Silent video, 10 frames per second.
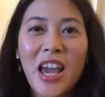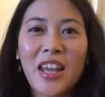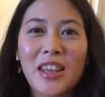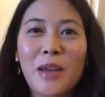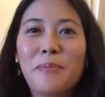
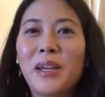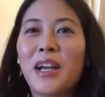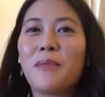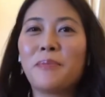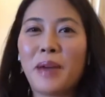and then
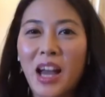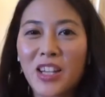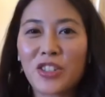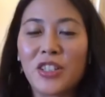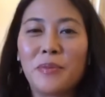become
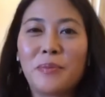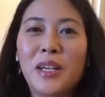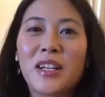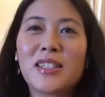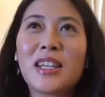passionate,
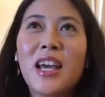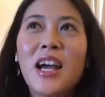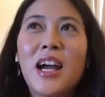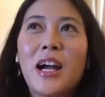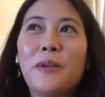because
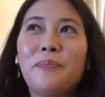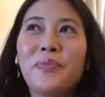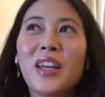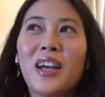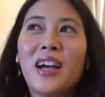
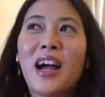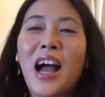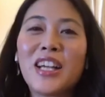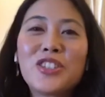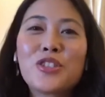
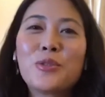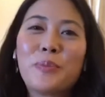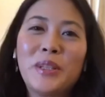I do